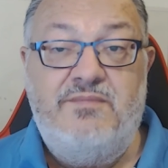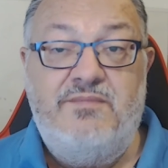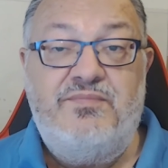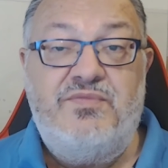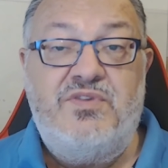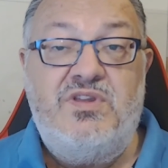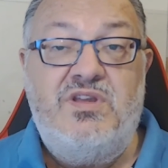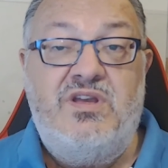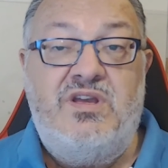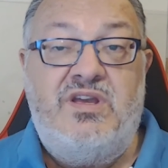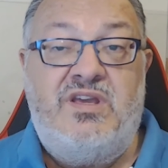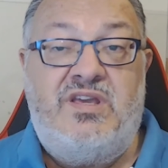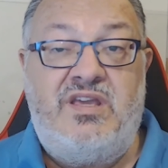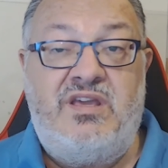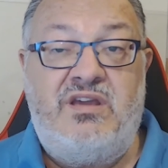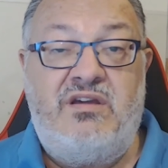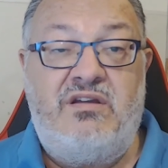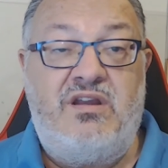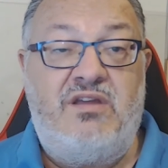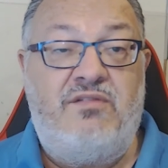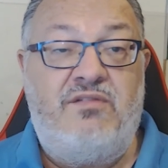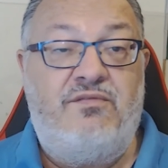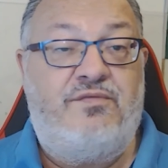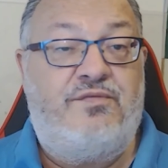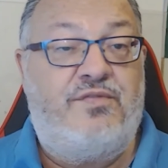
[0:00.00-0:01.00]
Here
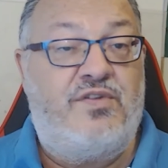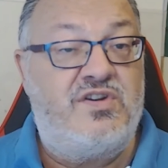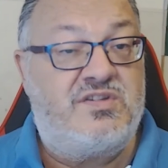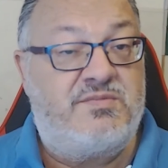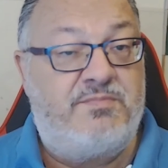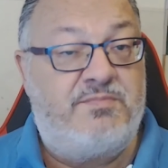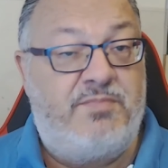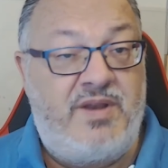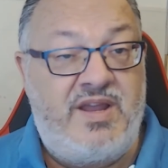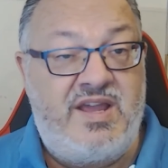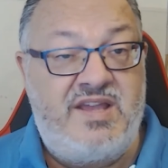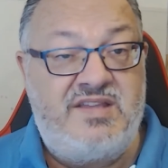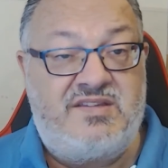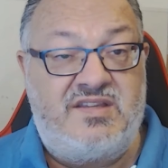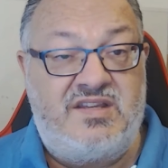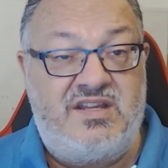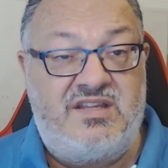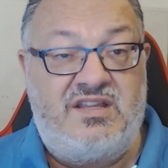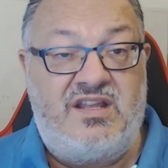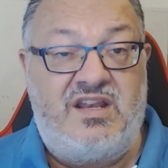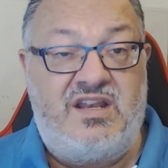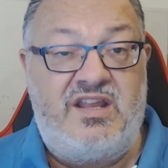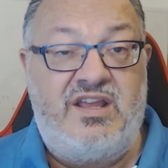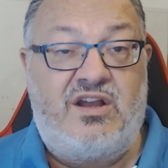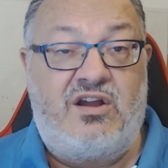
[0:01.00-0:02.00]
in first place in
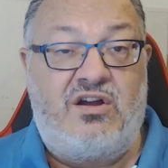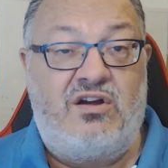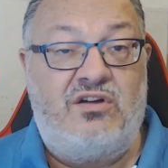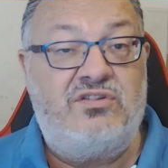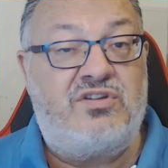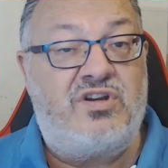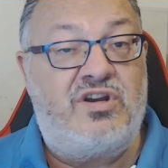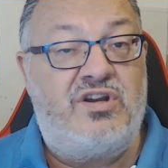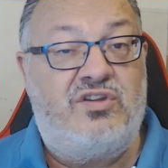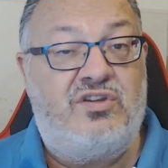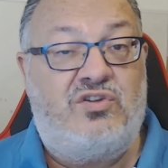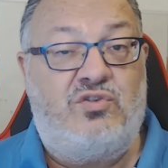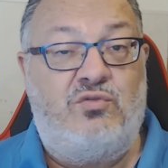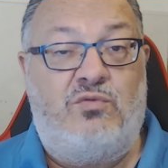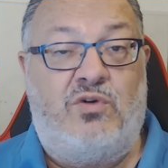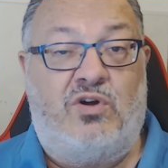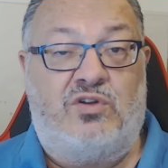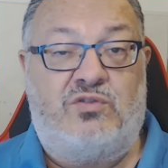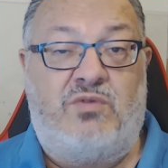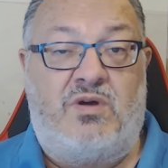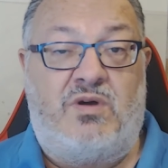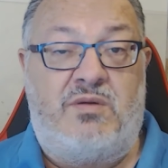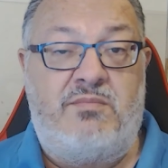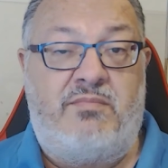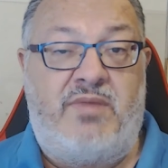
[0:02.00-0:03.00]
Italy, contrary to what
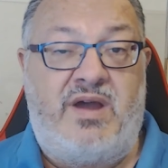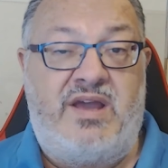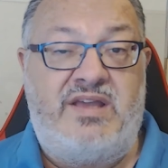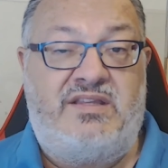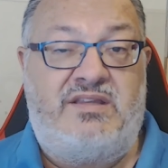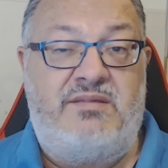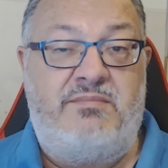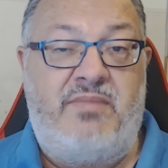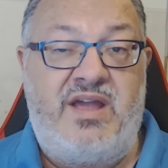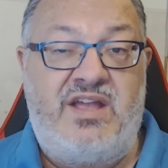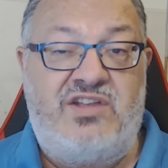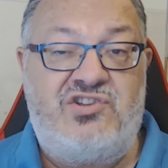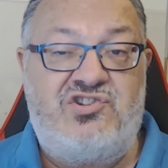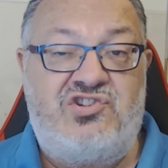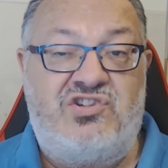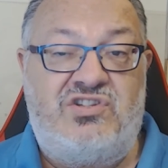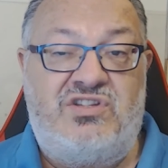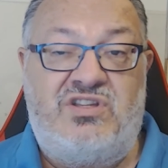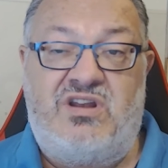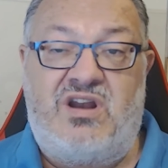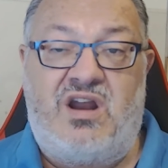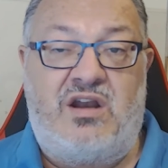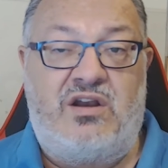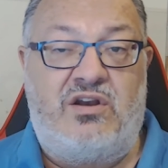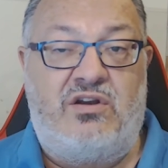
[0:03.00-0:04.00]
one might imagine, there
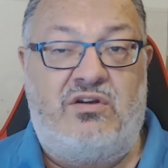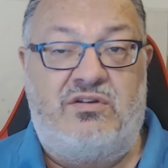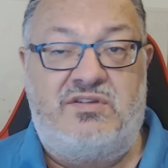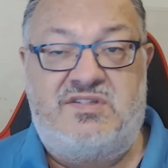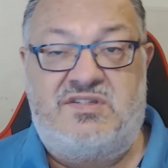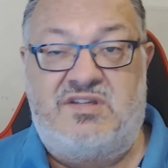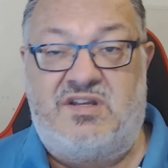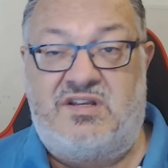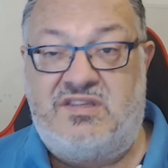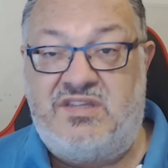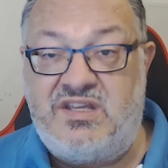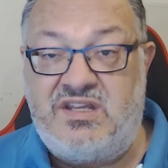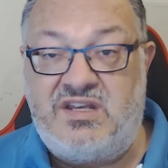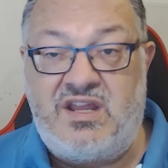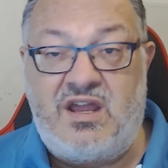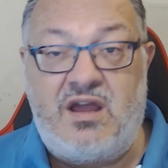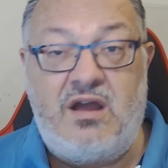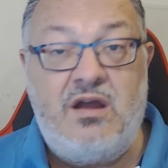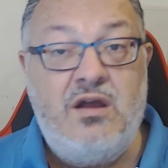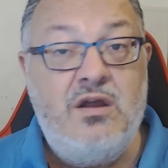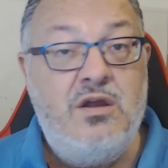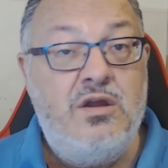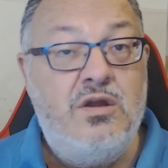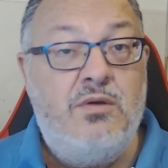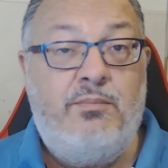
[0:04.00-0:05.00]
are not Sardinia,
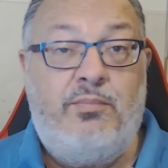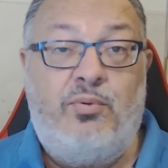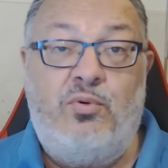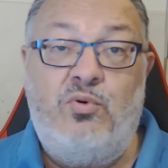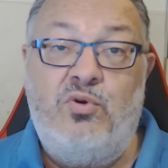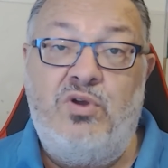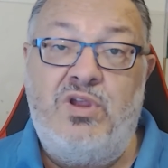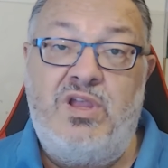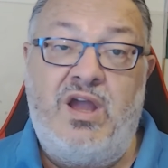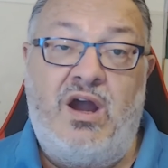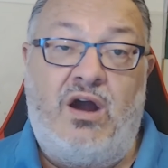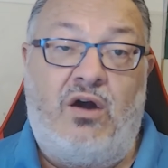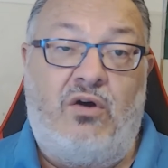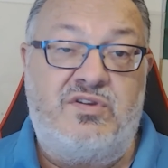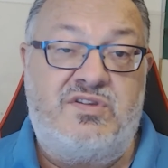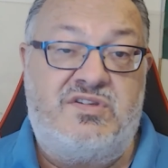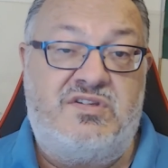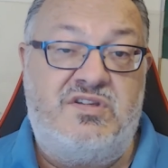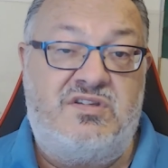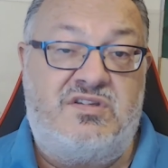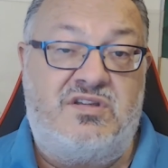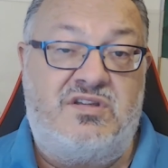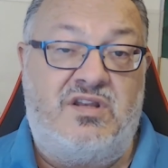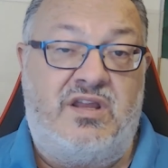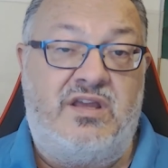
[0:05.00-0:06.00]
Puglia or
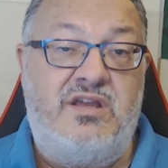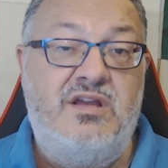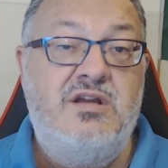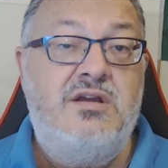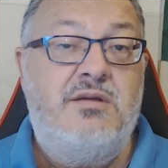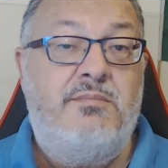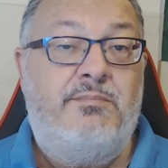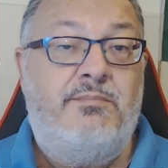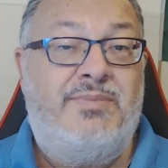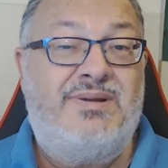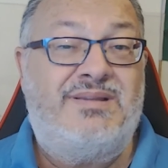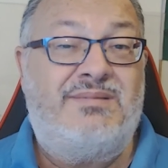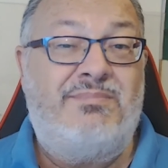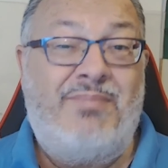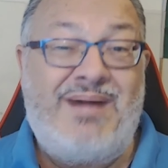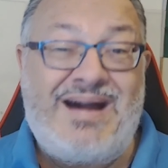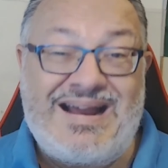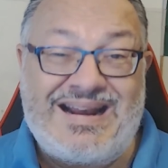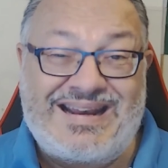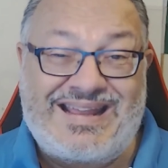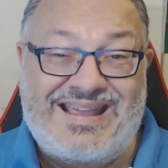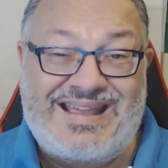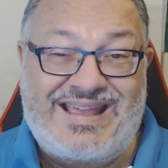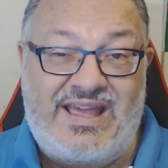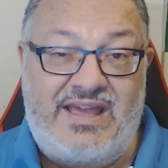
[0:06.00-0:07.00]
Sicily, but
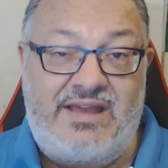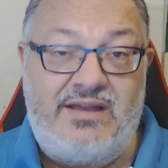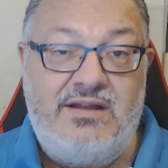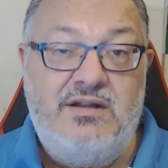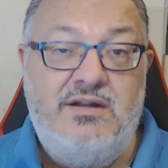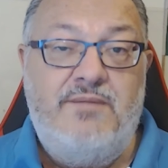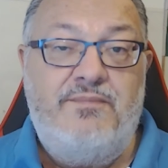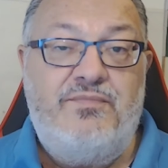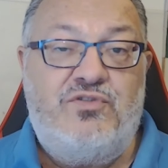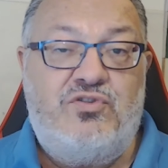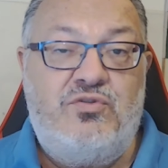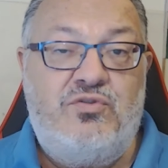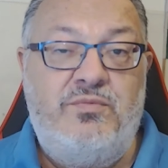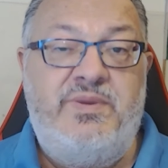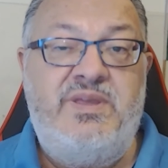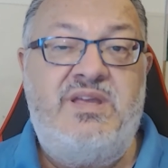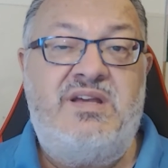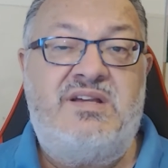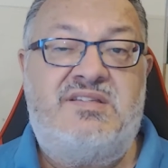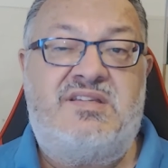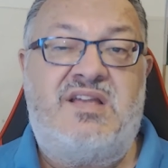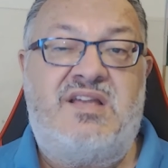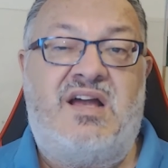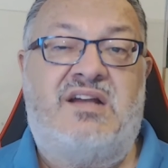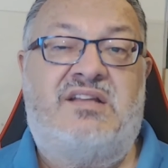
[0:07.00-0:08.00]
Marche. To be
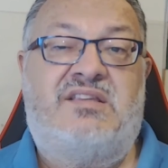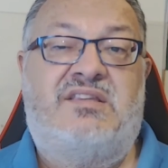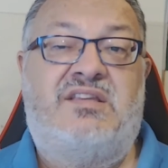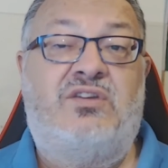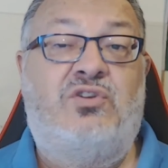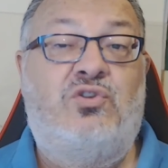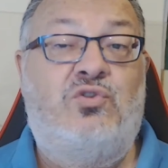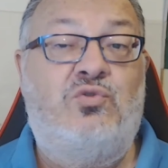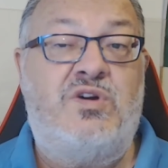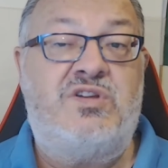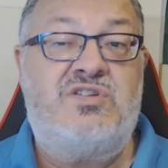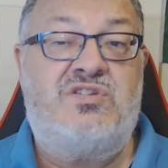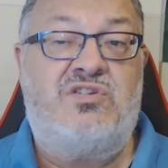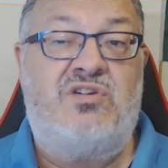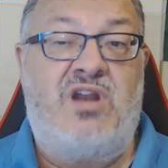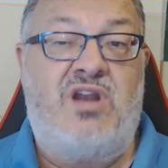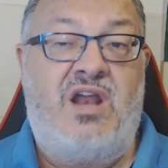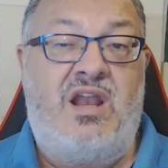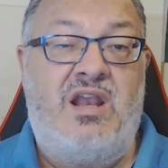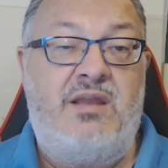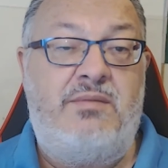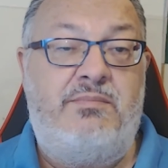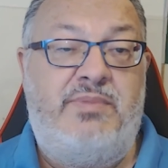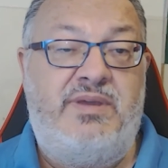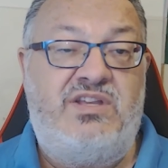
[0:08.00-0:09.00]
exact, the Due Sorelle
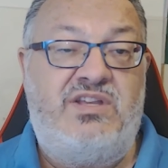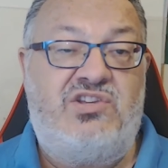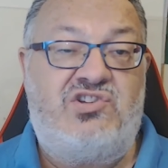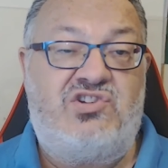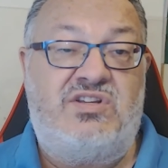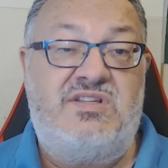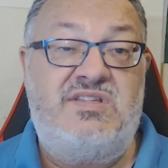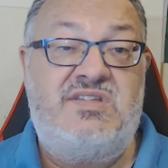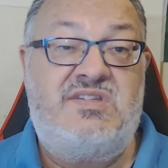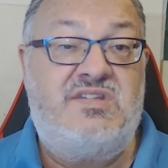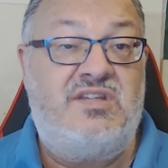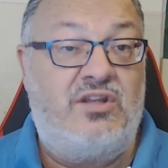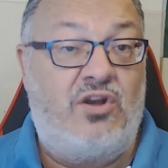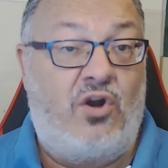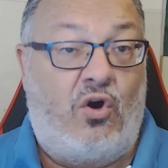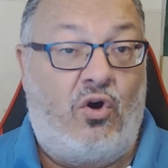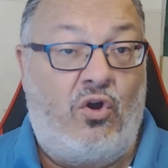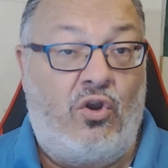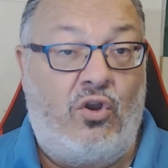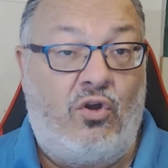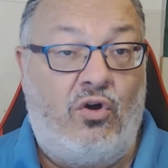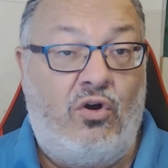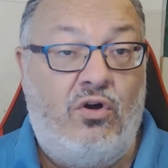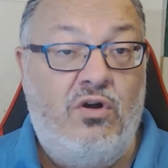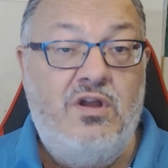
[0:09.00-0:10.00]
Beach in
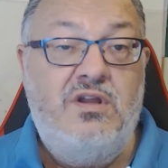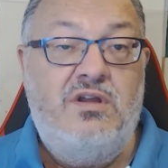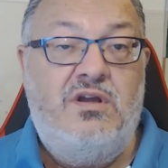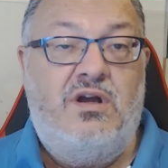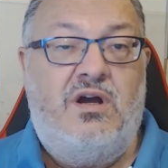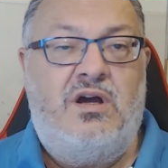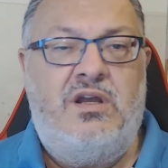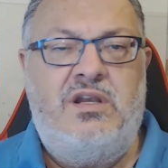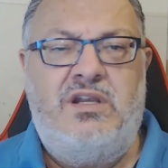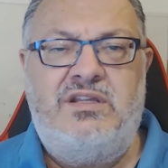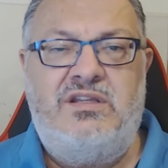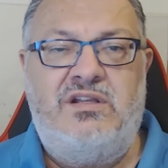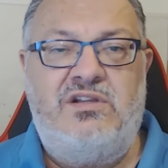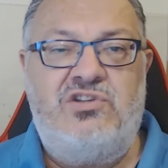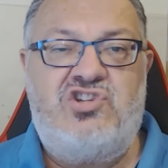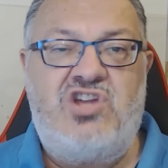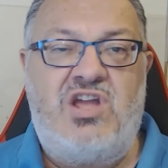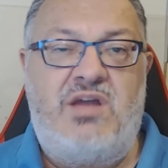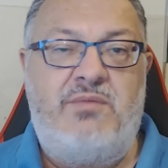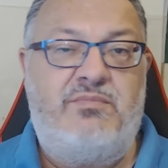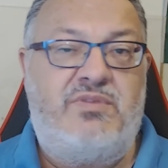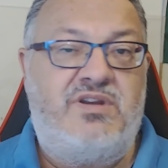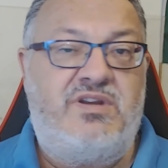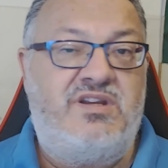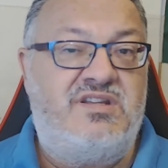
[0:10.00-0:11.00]
Sirolo, a little gem
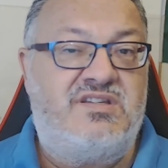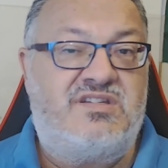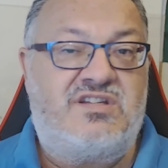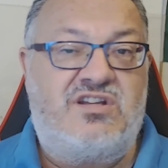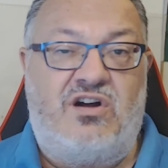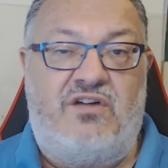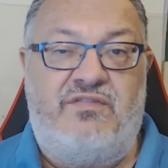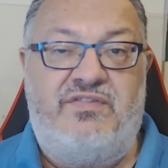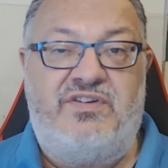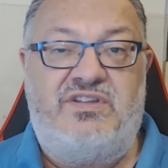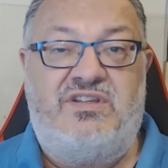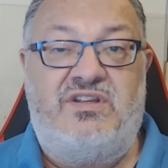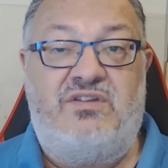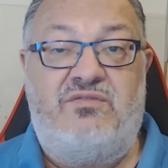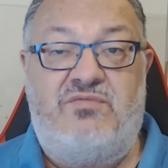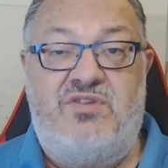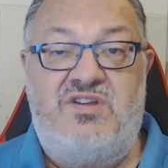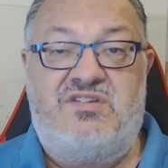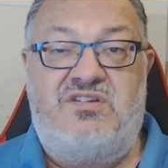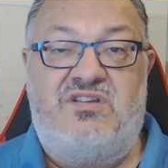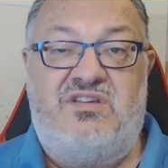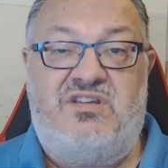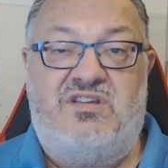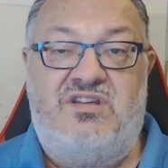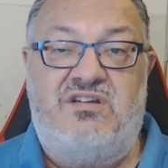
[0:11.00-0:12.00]
rediscovered in
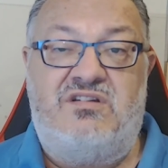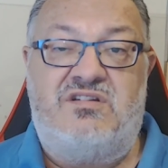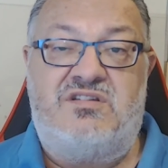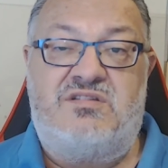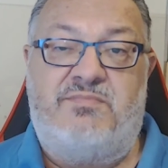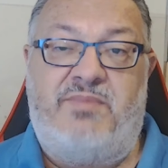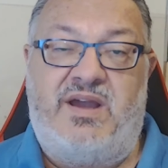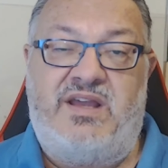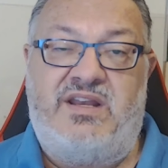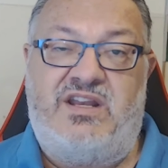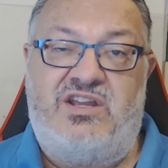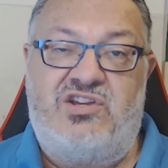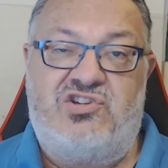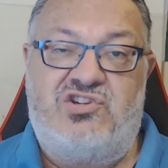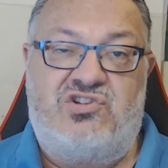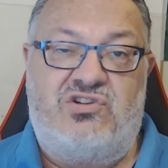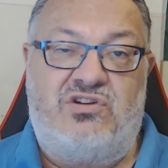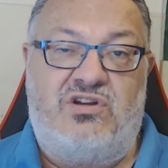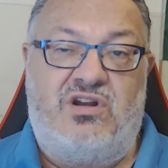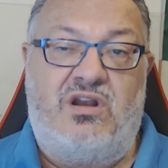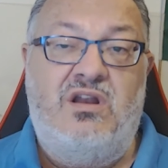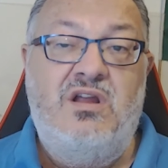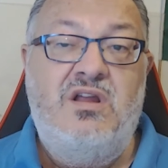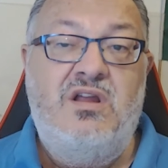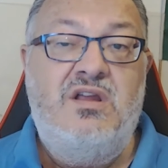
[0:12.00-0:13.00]
recent years by
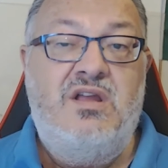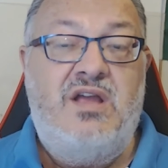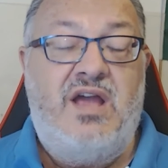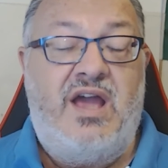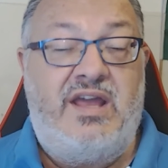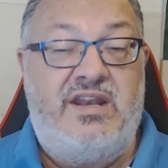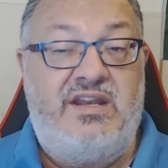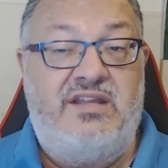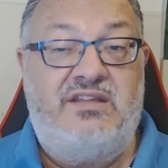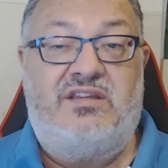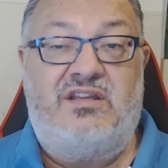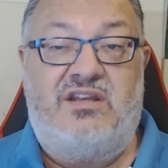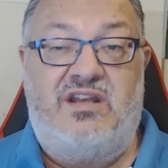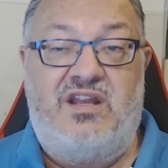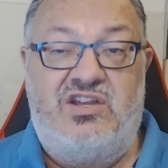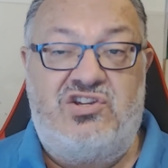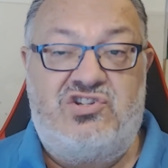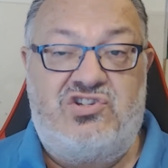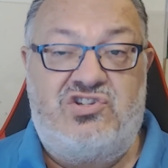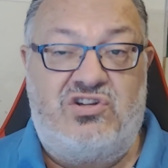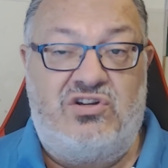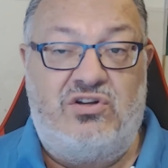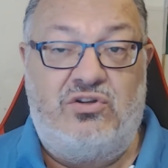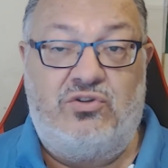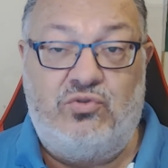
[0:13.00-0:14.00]
national and
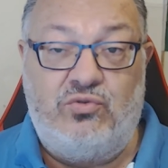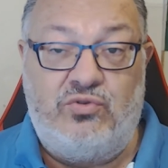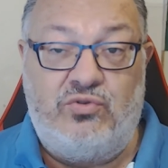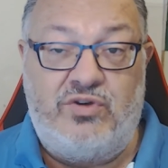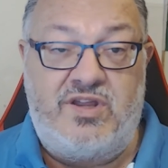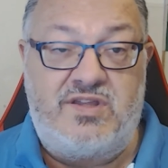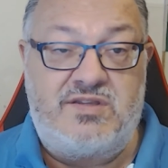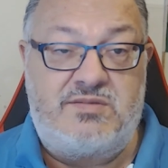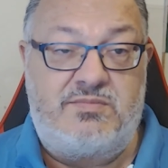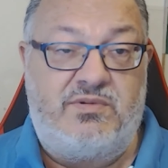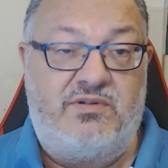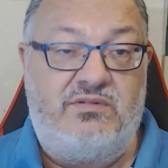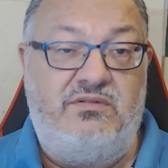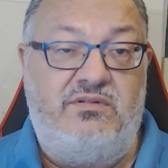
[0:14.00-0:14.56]
international tourism.